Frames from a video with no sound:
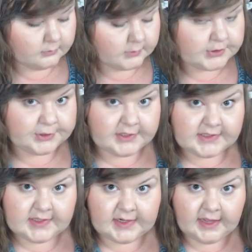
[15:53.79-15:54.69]
So this
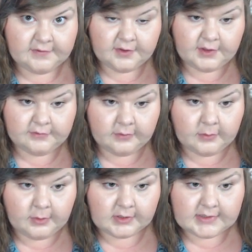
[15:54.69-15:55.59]
is then everything from the
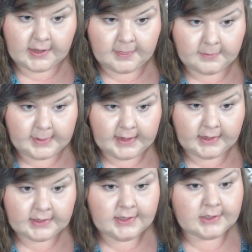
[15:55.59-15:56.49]
box and the
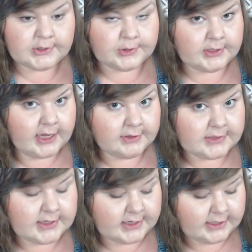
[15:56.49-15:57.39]
bag. So now it's
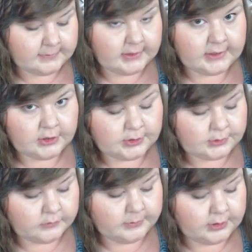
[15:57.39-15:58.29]
time, like
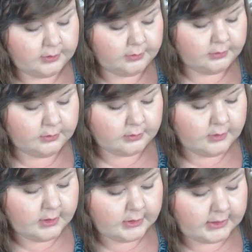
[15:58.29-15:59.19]
usual, for me to go through,
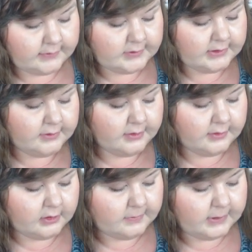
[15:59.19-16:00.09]
have a little
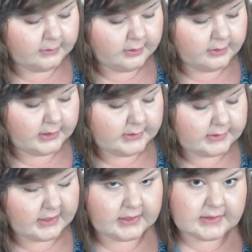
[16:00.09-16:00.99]
think about the things that kind